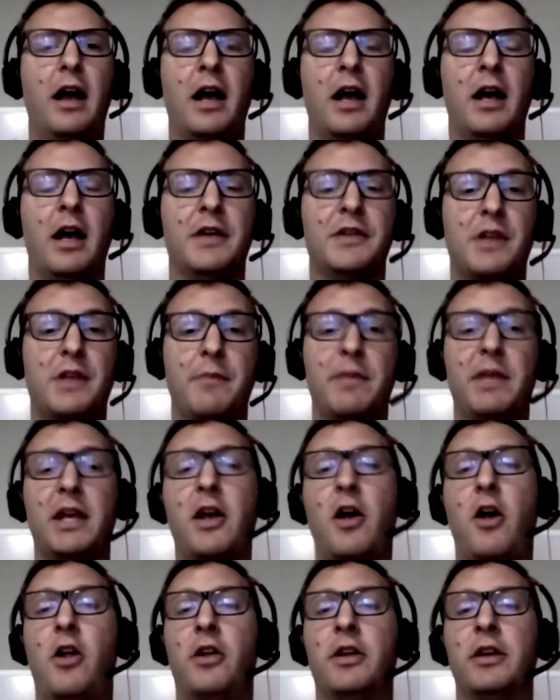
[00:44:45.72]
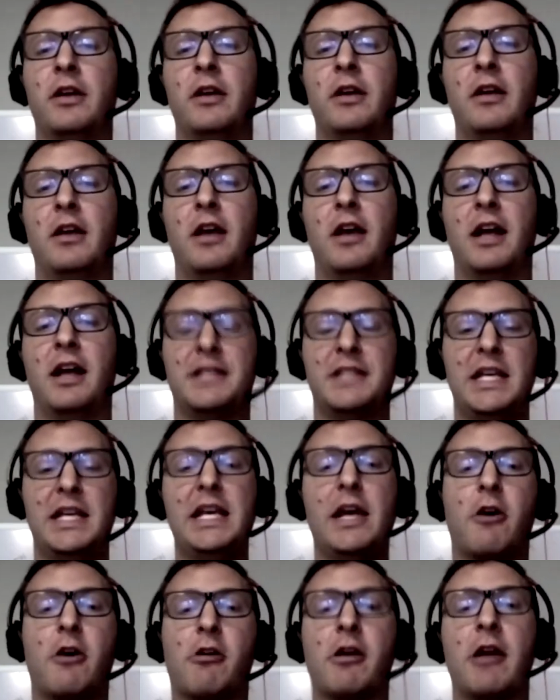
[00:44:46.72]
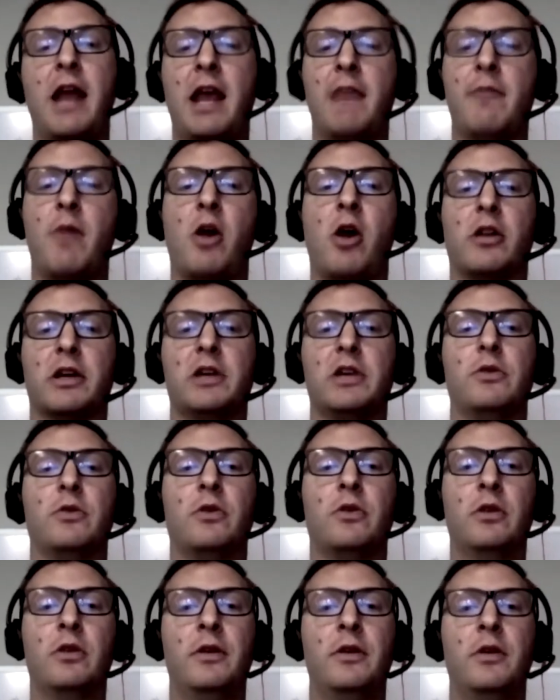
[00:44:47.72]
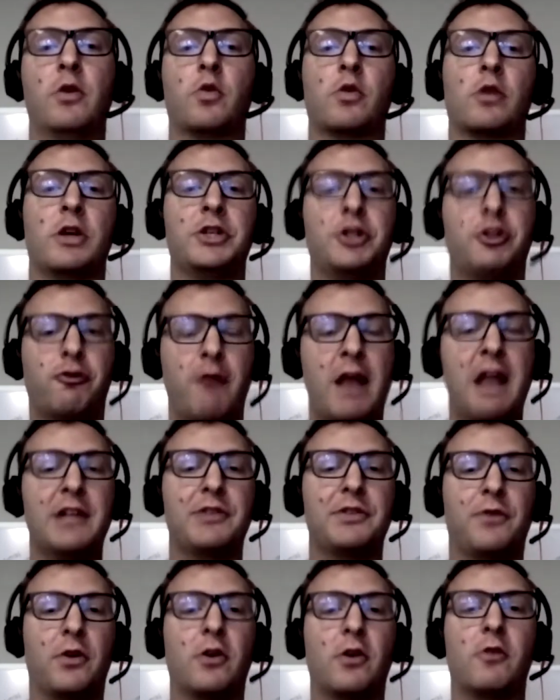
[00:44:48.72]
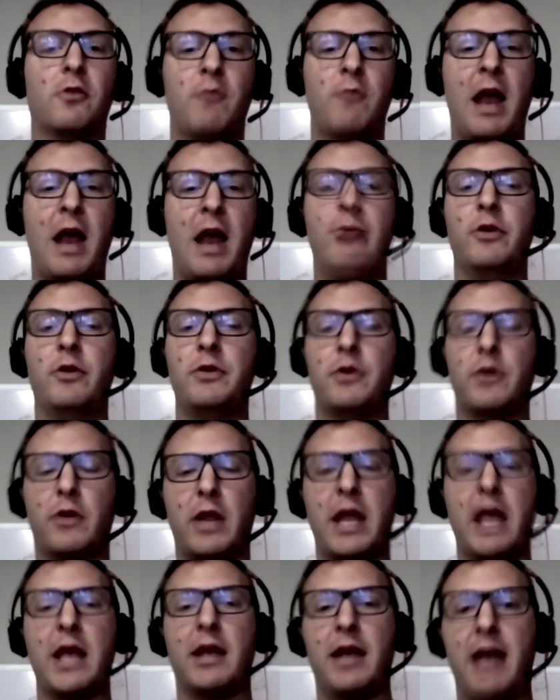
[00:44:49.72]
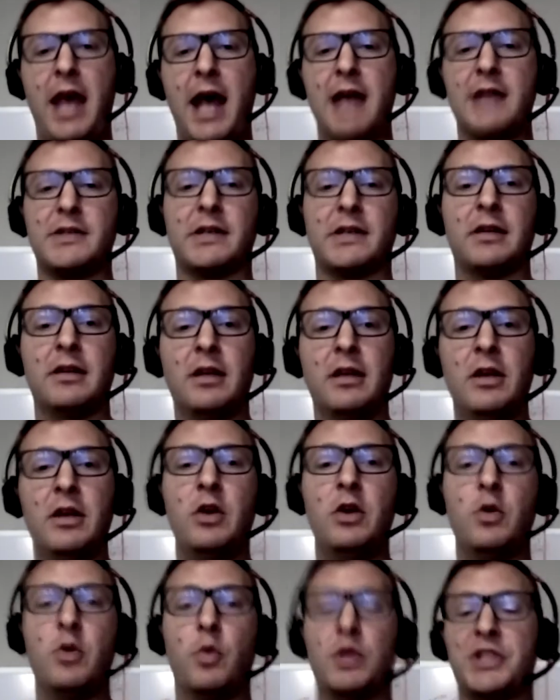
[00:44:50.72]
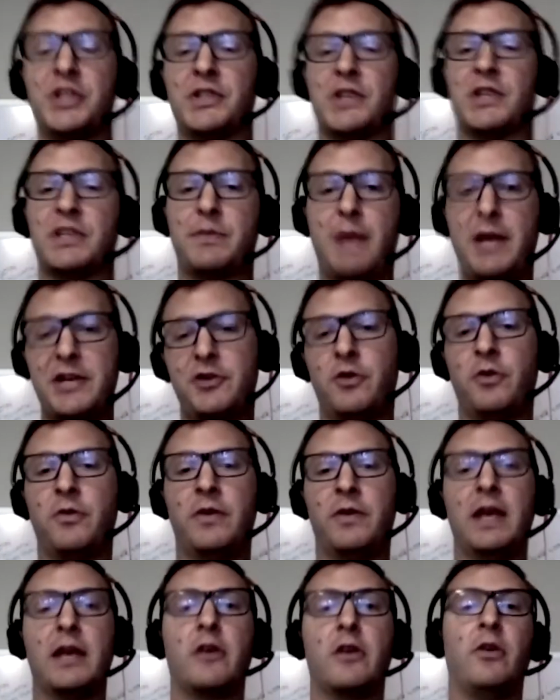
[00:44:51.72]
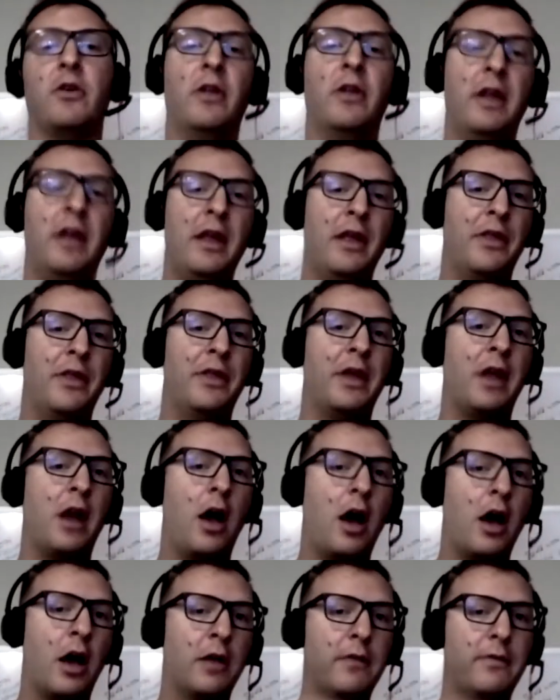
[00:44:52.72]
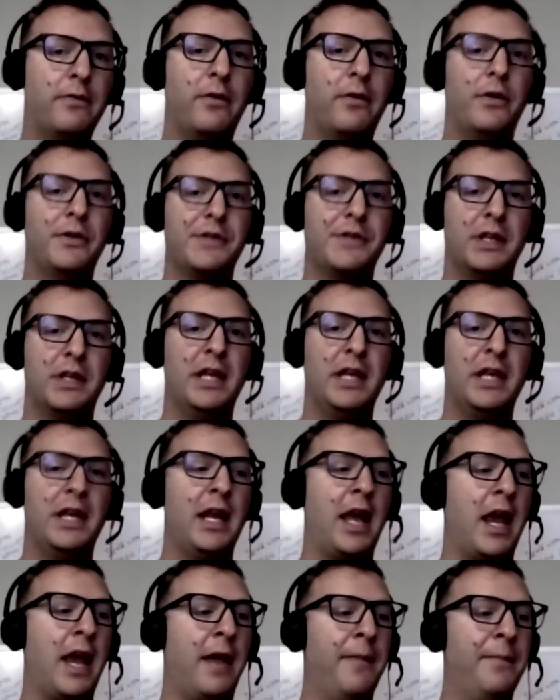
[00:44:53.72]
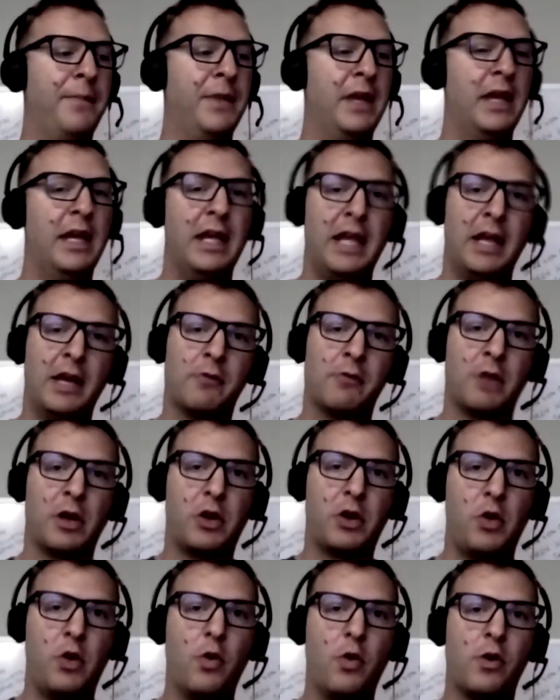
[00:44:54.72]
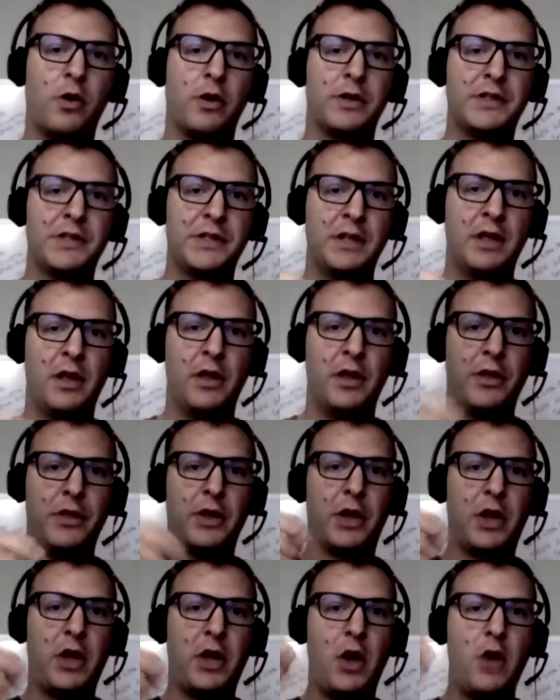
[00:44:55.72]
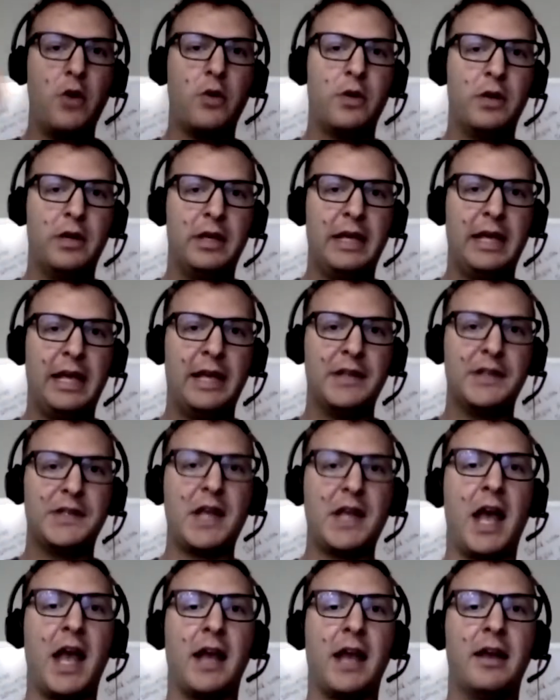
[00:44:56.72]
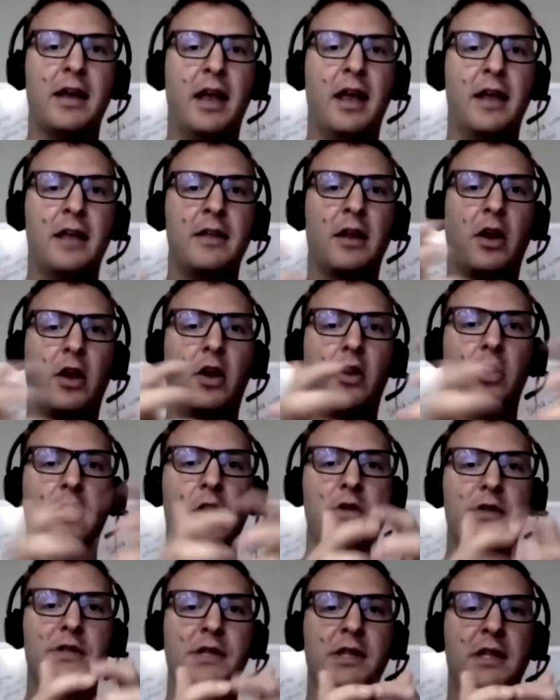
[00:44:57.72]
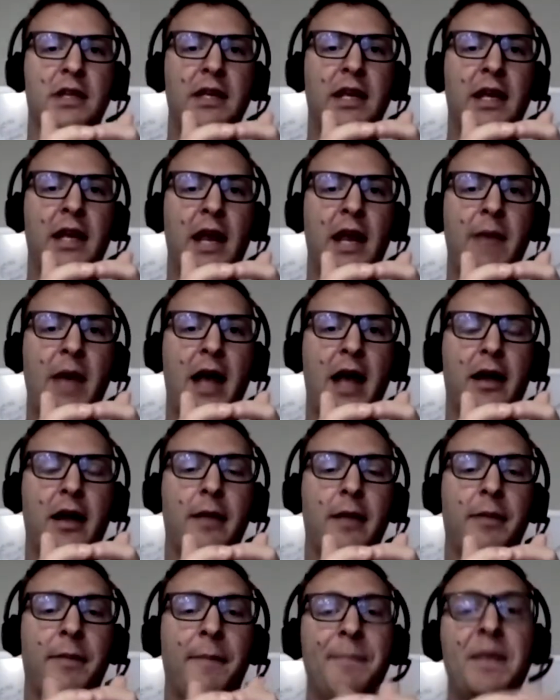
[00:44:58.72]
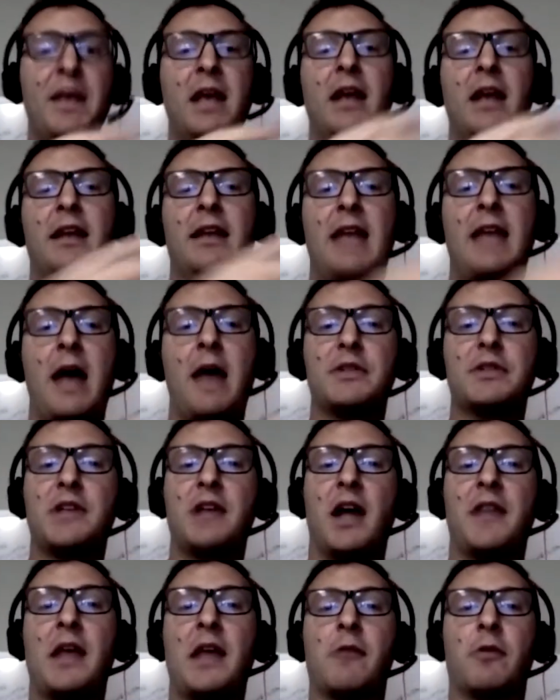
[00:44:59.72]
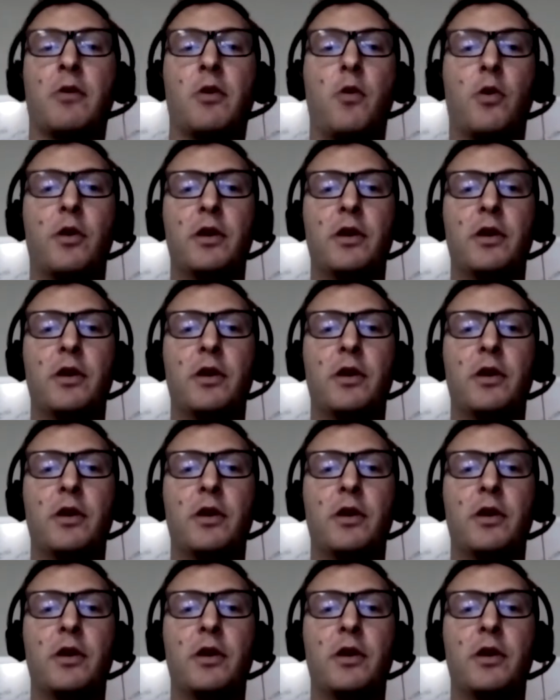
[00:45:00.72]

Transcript: Something called a tRNA molecule or a transfer ribonucleic acid, which is a special vehicle that unfolds the DNA. It records the code inside and then closes the DNA back up. Now it's got that recorded